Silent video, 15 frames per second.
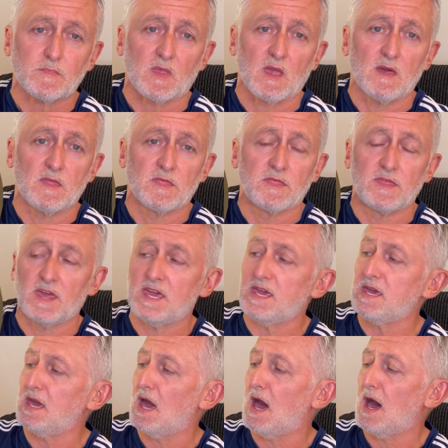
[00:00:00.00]

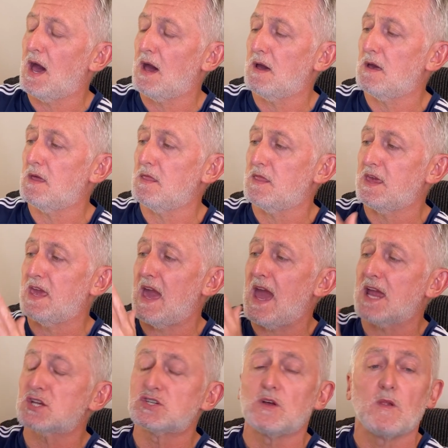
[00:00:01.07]
The
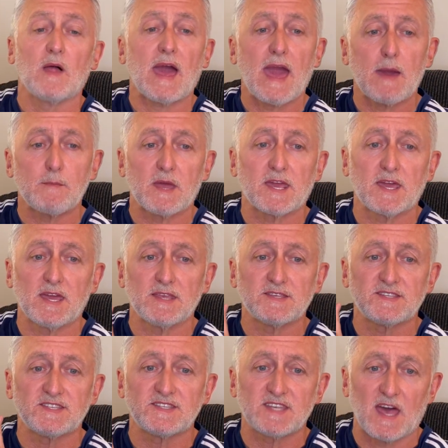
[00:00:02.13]
actual hammock
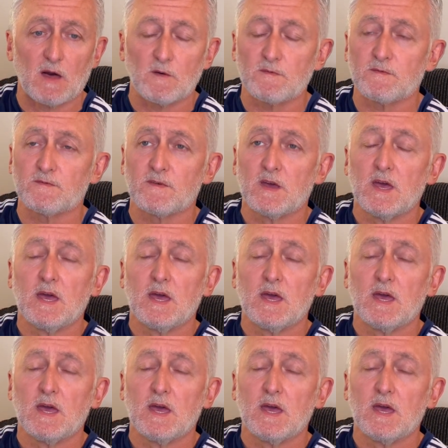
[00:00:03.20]
itself